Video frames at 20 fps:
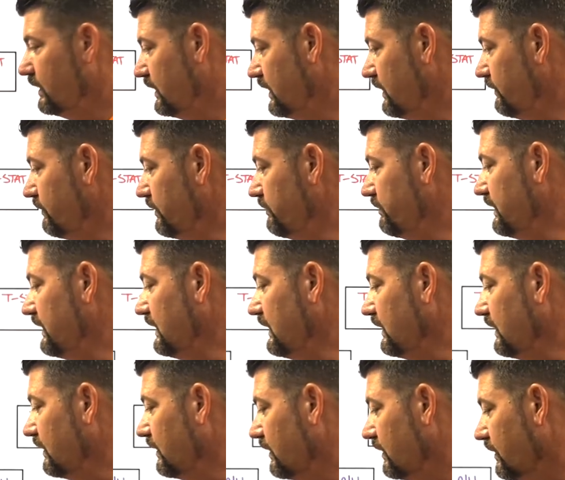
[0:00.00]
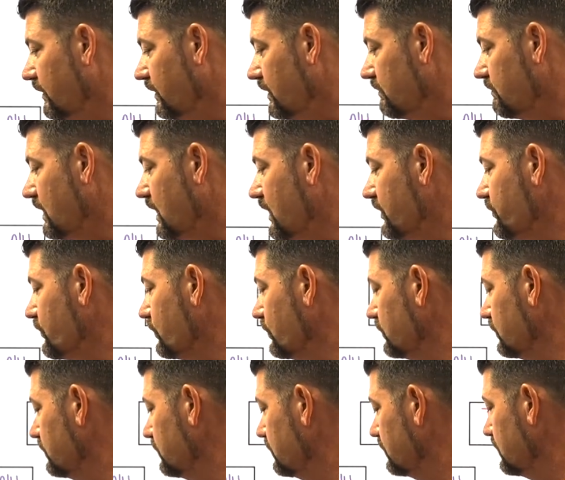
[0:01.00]
It would be the
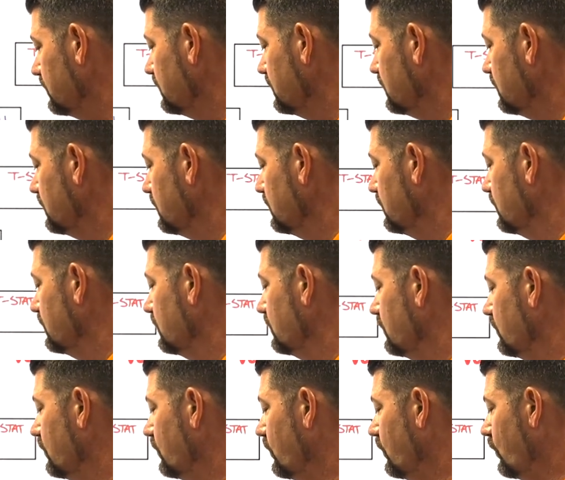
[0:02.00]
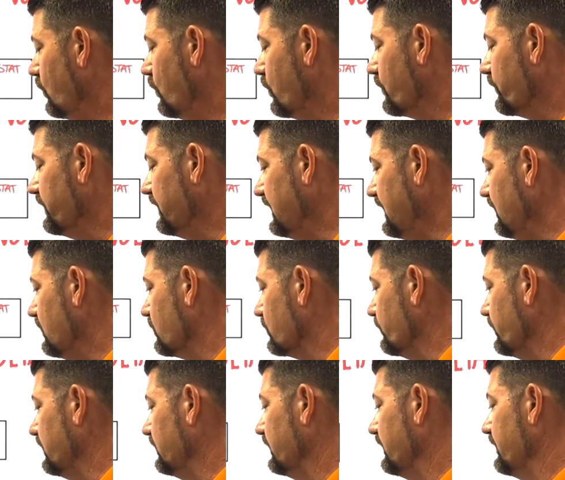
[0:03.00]
module or the heater
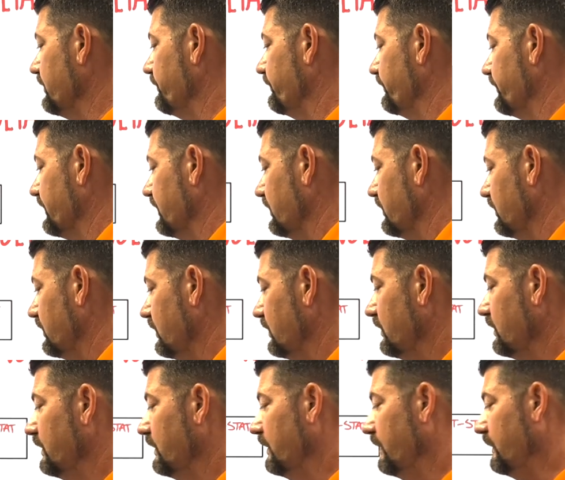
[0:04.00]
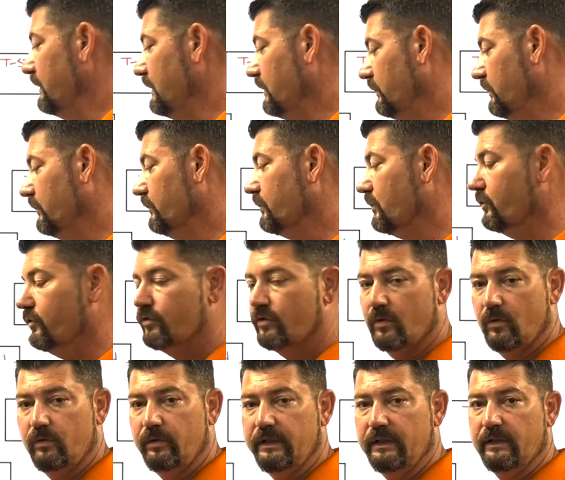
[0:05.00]
relay. This is
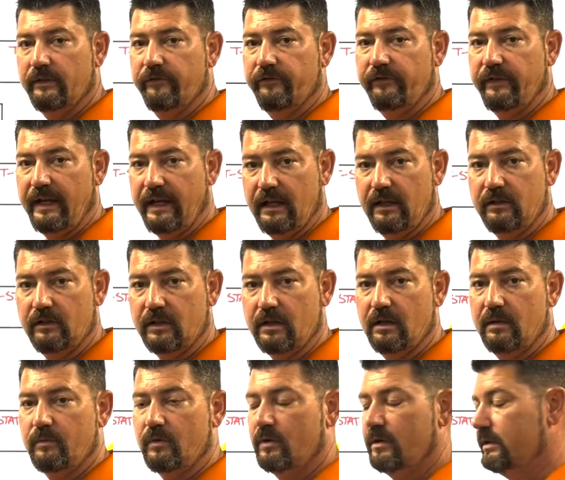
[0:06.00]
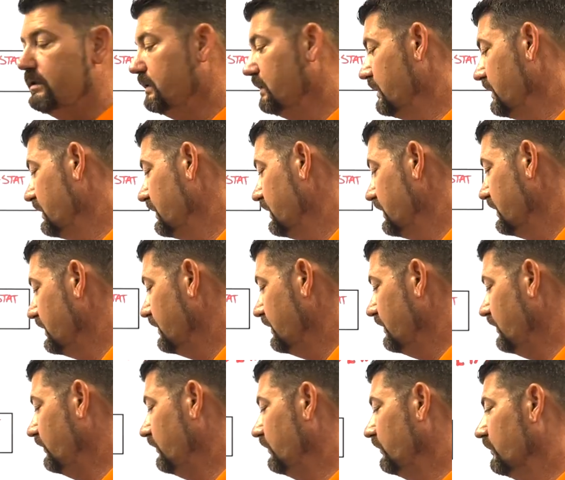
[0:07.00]
controlling the fan to come on.
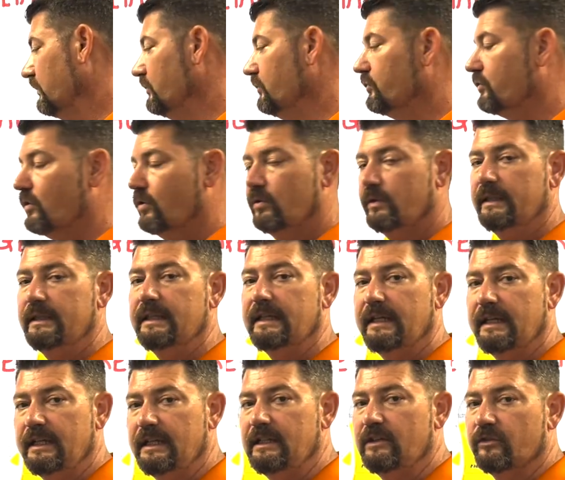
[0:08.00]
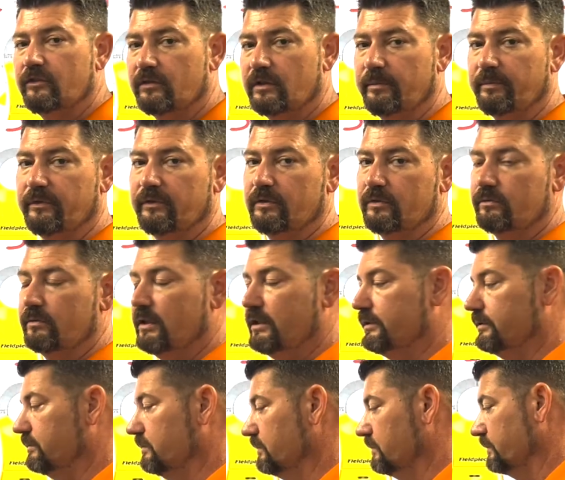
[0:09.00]
This is controlling the heat strips to
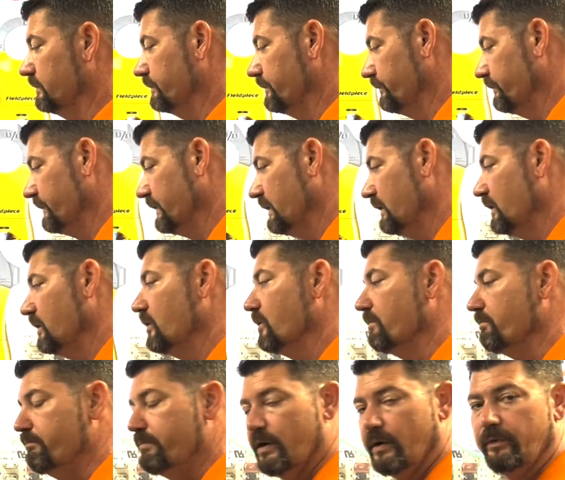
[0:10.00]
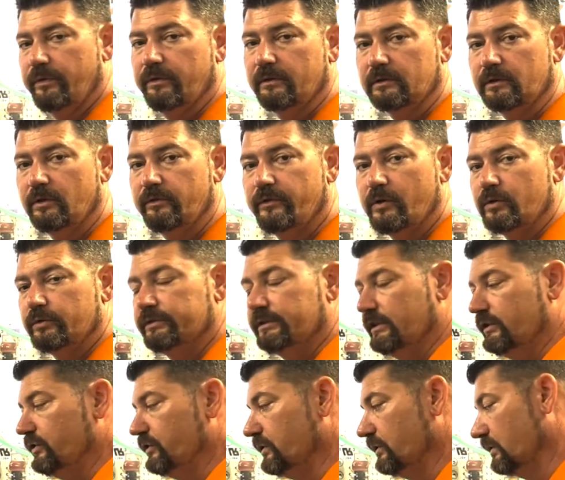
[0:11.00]
run, both low
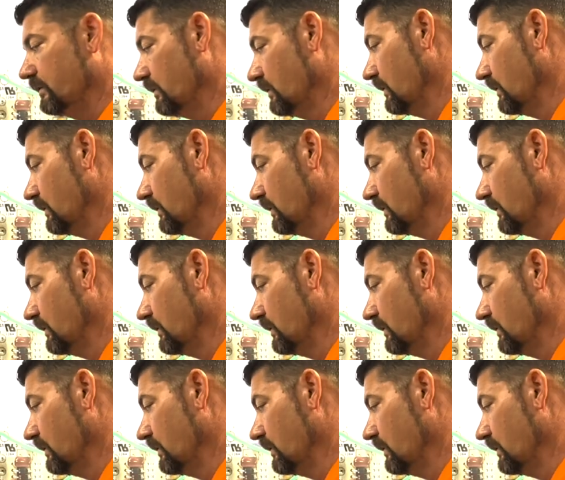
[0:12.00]
voltage.